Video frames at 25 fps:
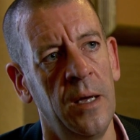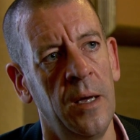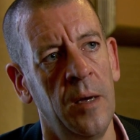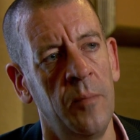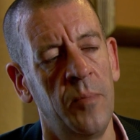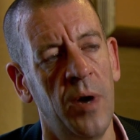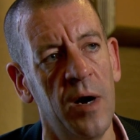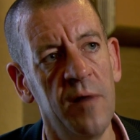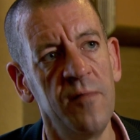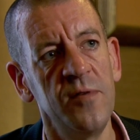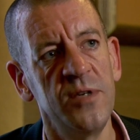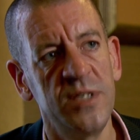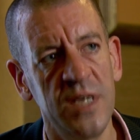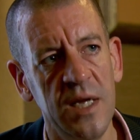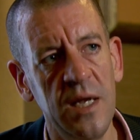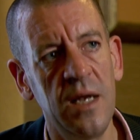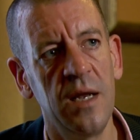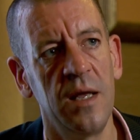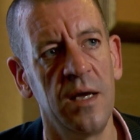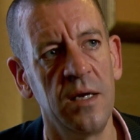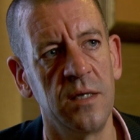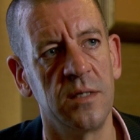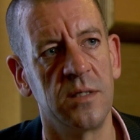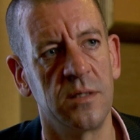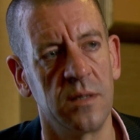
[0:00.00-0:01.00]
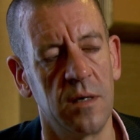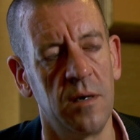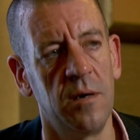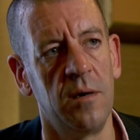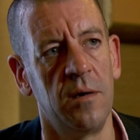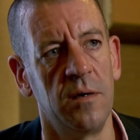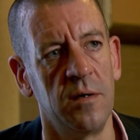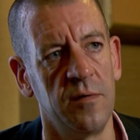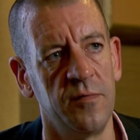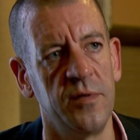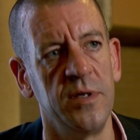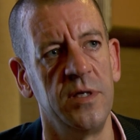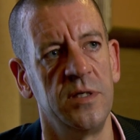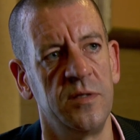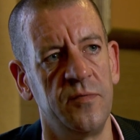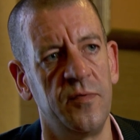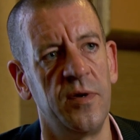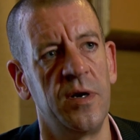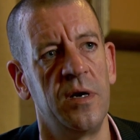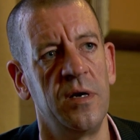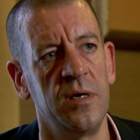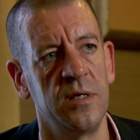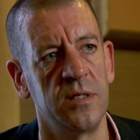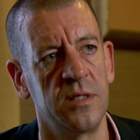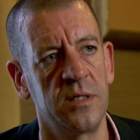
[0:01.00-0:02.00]
Poverty links all of these
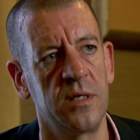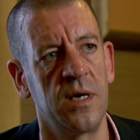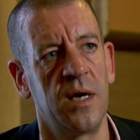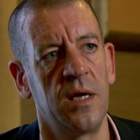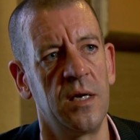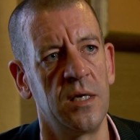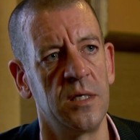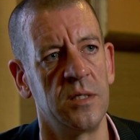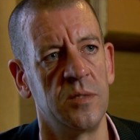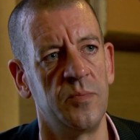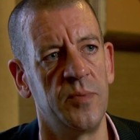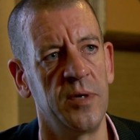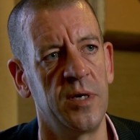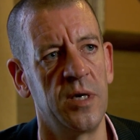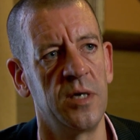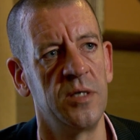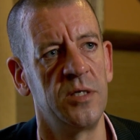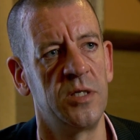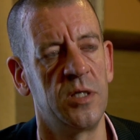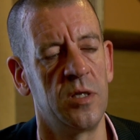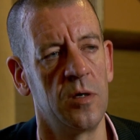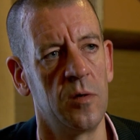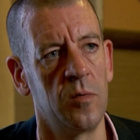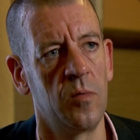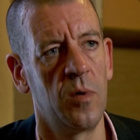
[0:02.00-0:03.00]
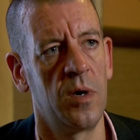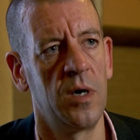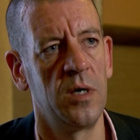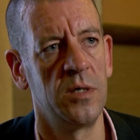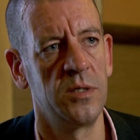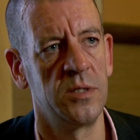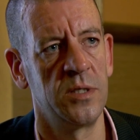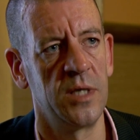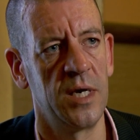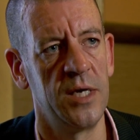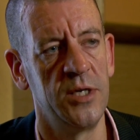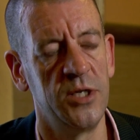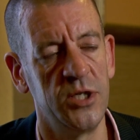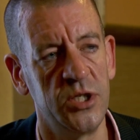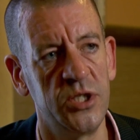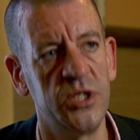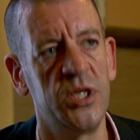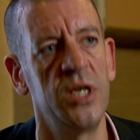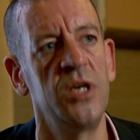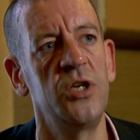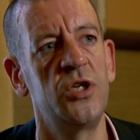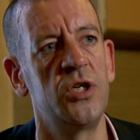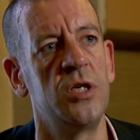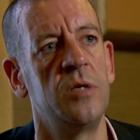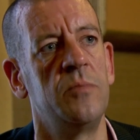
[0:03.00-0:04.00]
various scandals because there was a
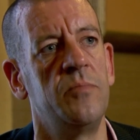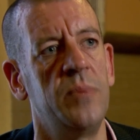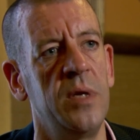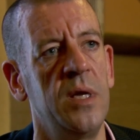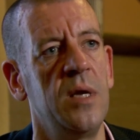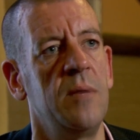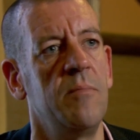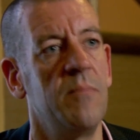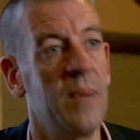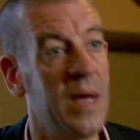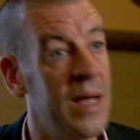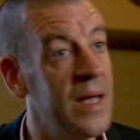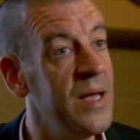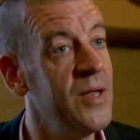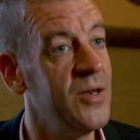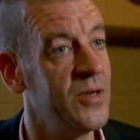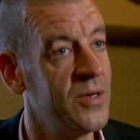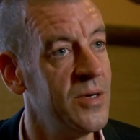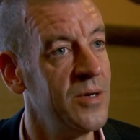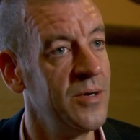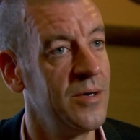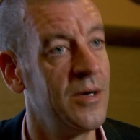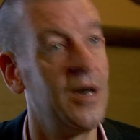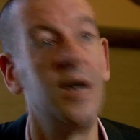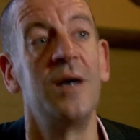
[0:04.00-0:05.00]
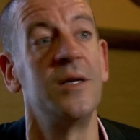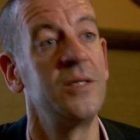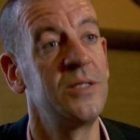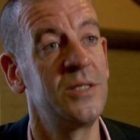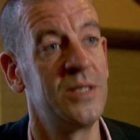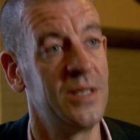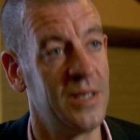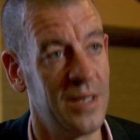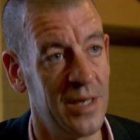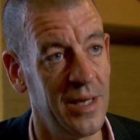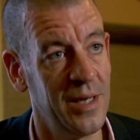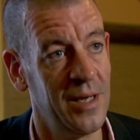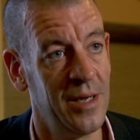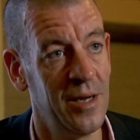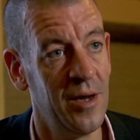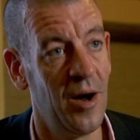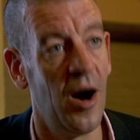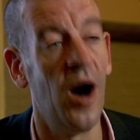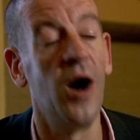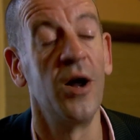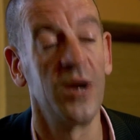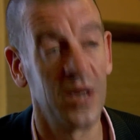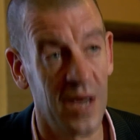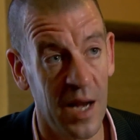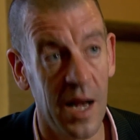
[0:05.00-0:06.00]
distinction being made constantly
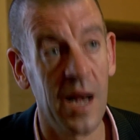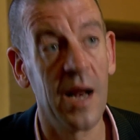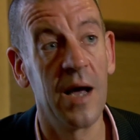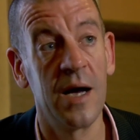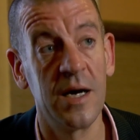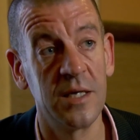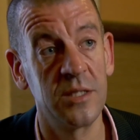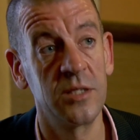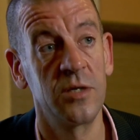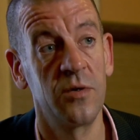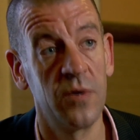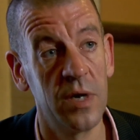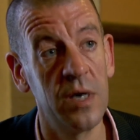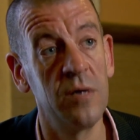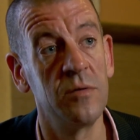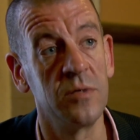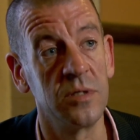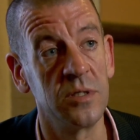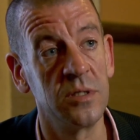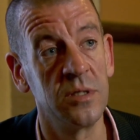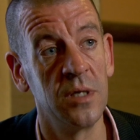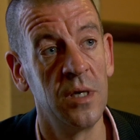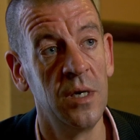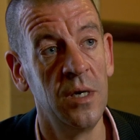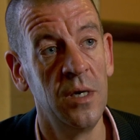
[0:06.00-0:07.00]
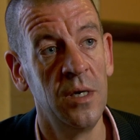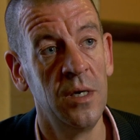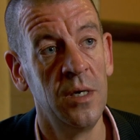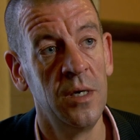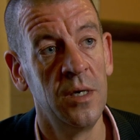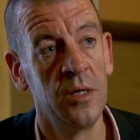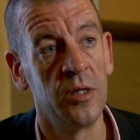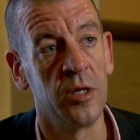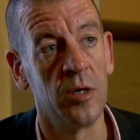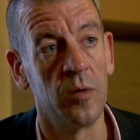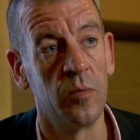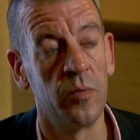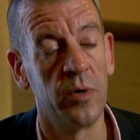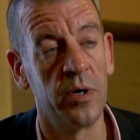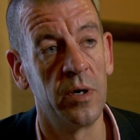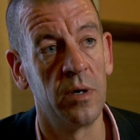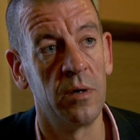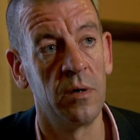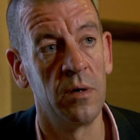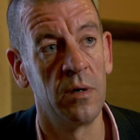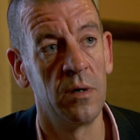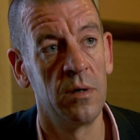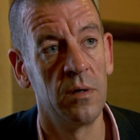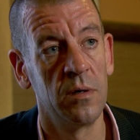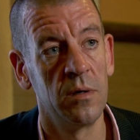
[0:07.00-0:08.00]
on class grounds. There
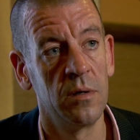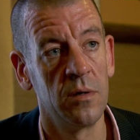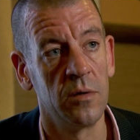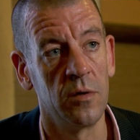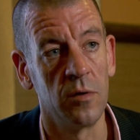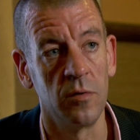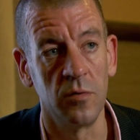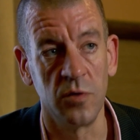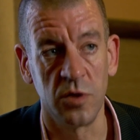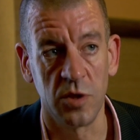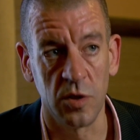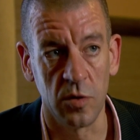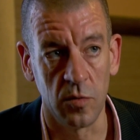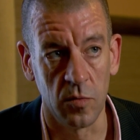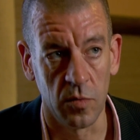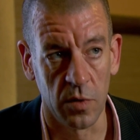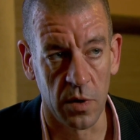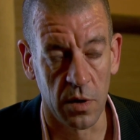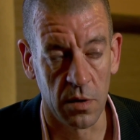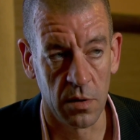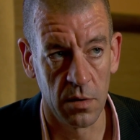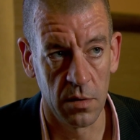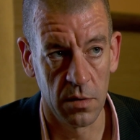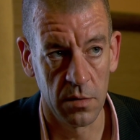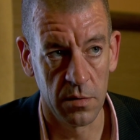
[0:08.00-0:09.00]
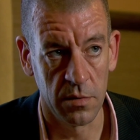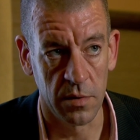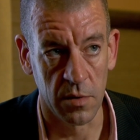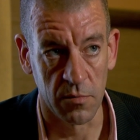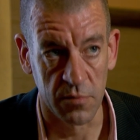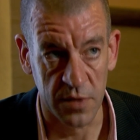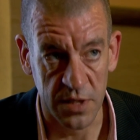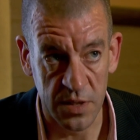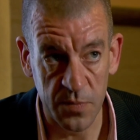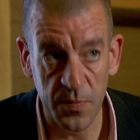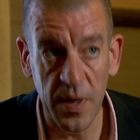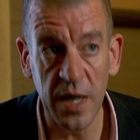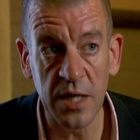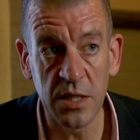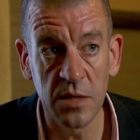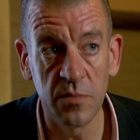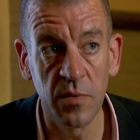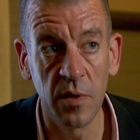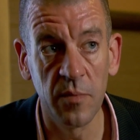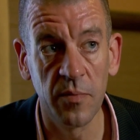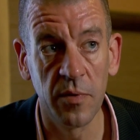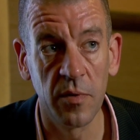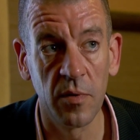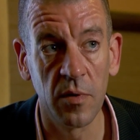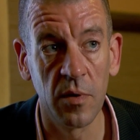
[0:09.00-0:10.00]
were those who were the
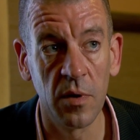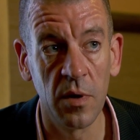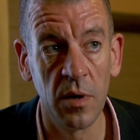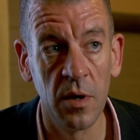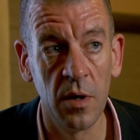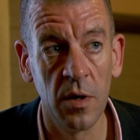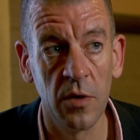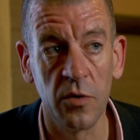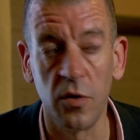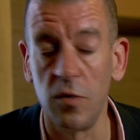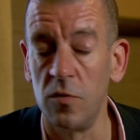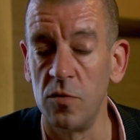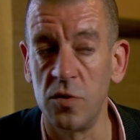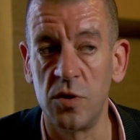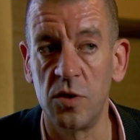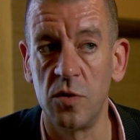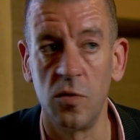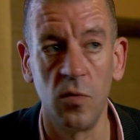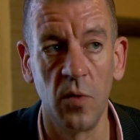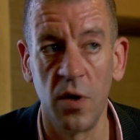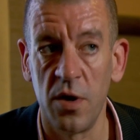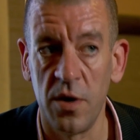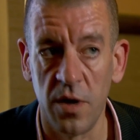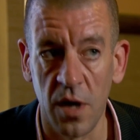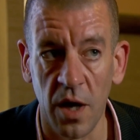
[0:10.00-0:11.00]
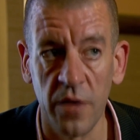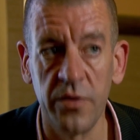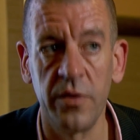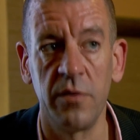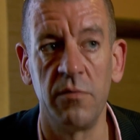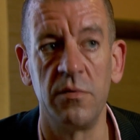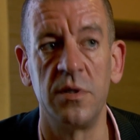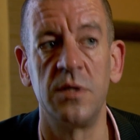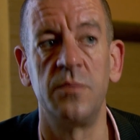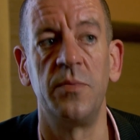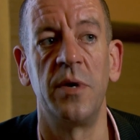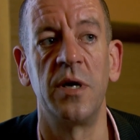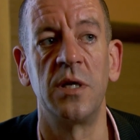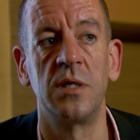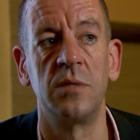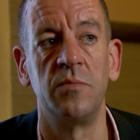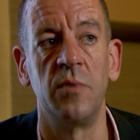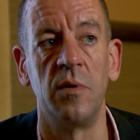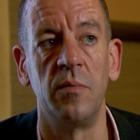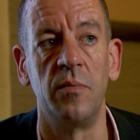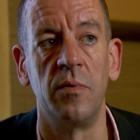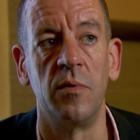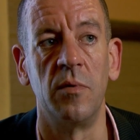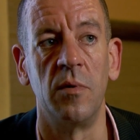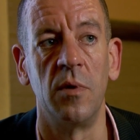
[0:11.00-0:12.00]
respectable poor, those who were not the
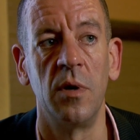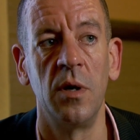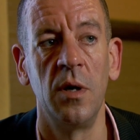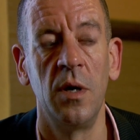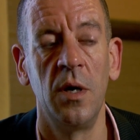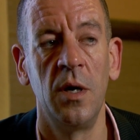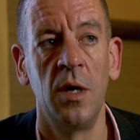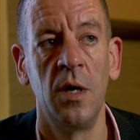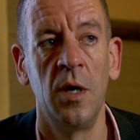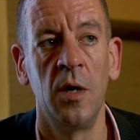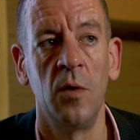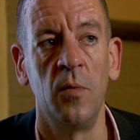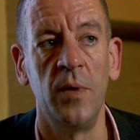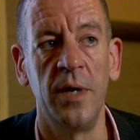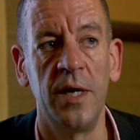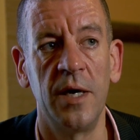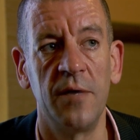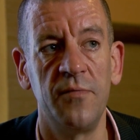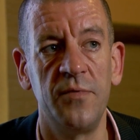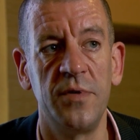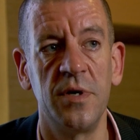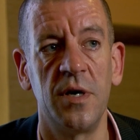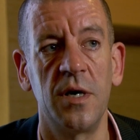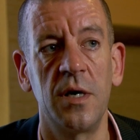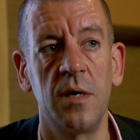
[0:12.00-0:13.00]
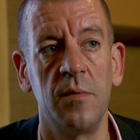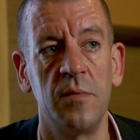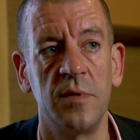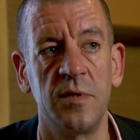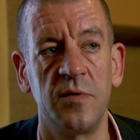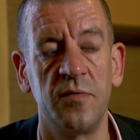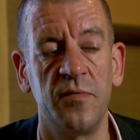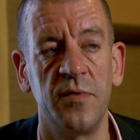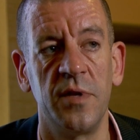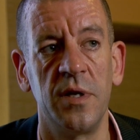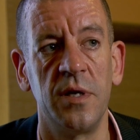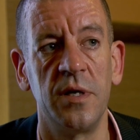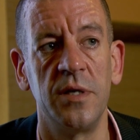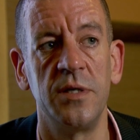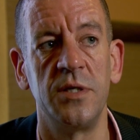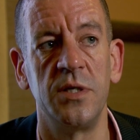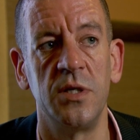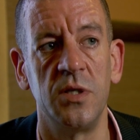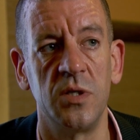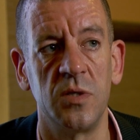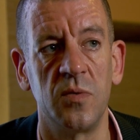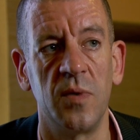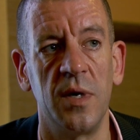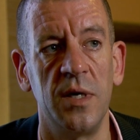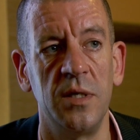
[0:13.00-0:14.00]
respectable poor. We have documents from the
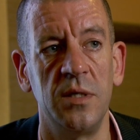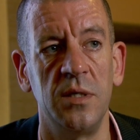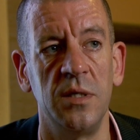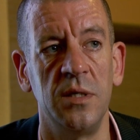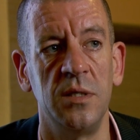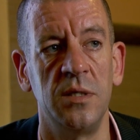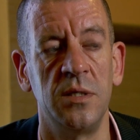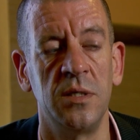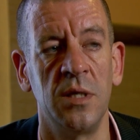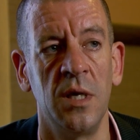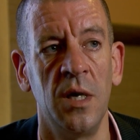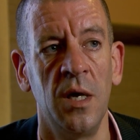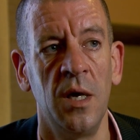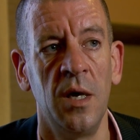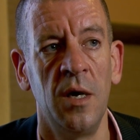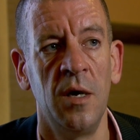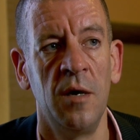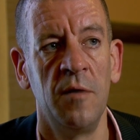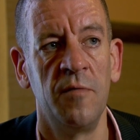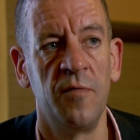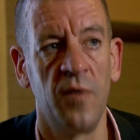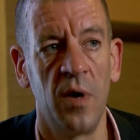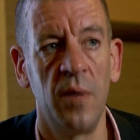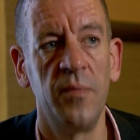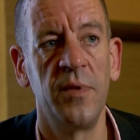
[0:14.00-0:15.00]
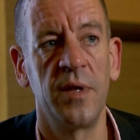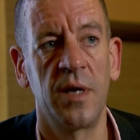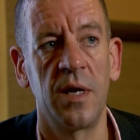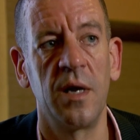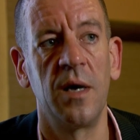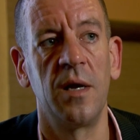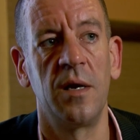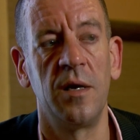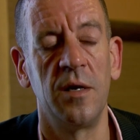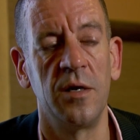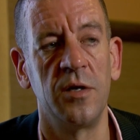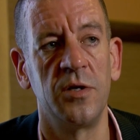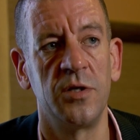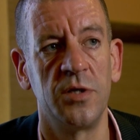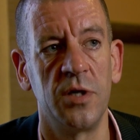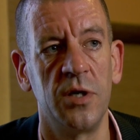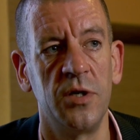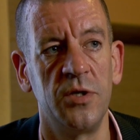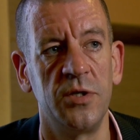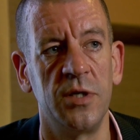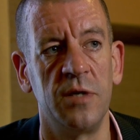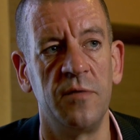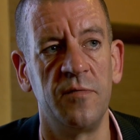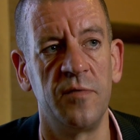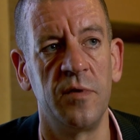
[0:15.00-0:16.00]
1920s from the Catholic
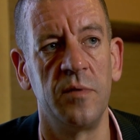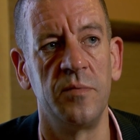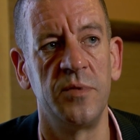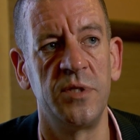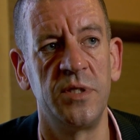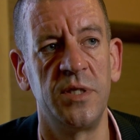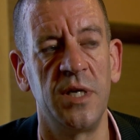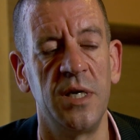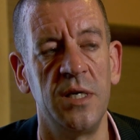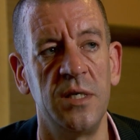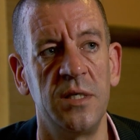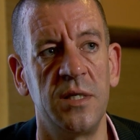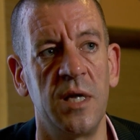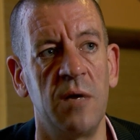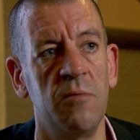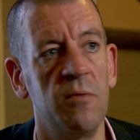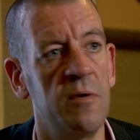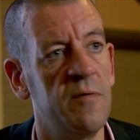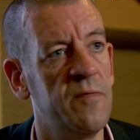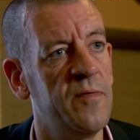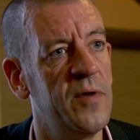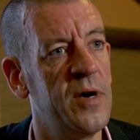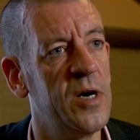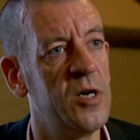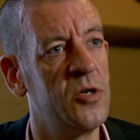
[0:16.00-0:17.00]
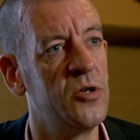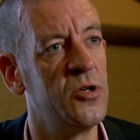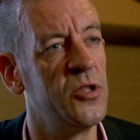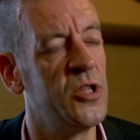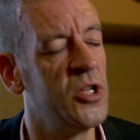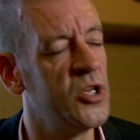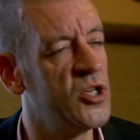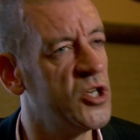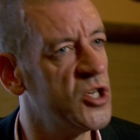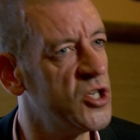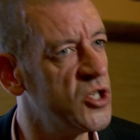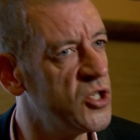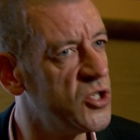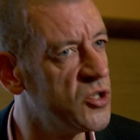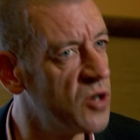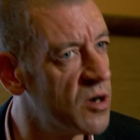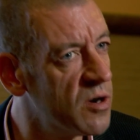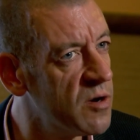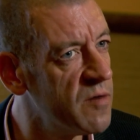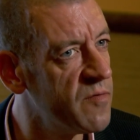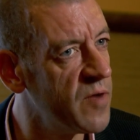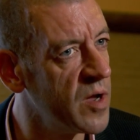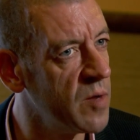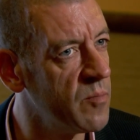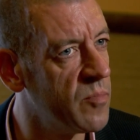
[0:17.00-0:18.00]
Church and from state that refer to the
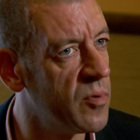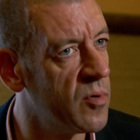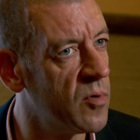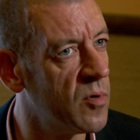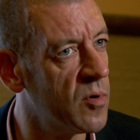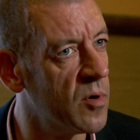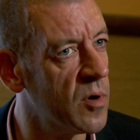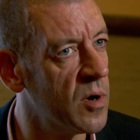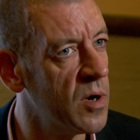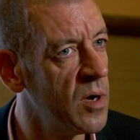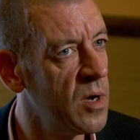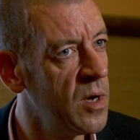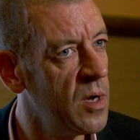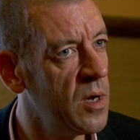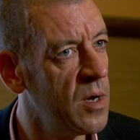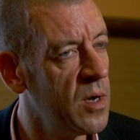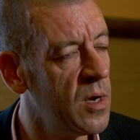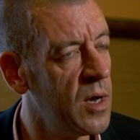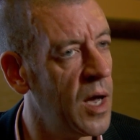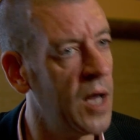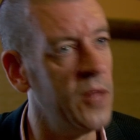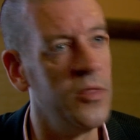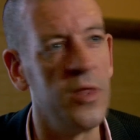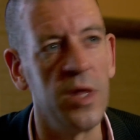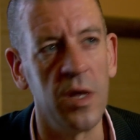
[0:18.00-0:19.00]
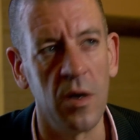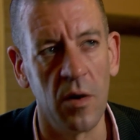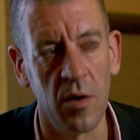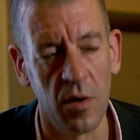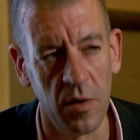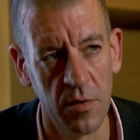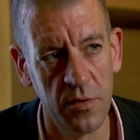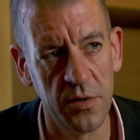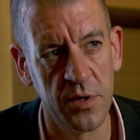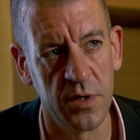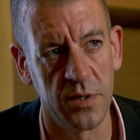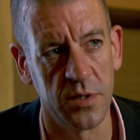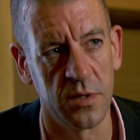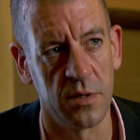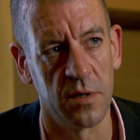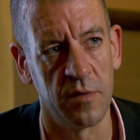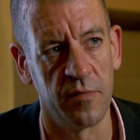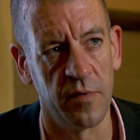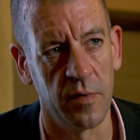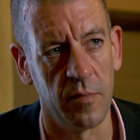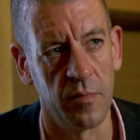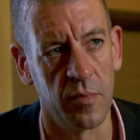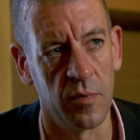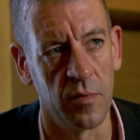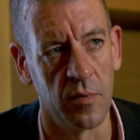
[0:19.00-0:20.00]
deserving poor and the
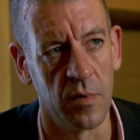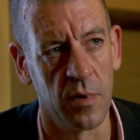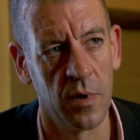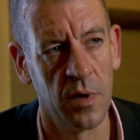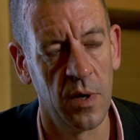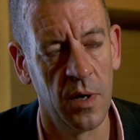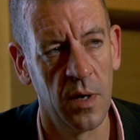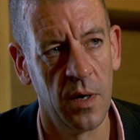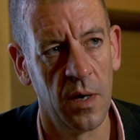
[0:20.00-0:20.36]
undeserving poor.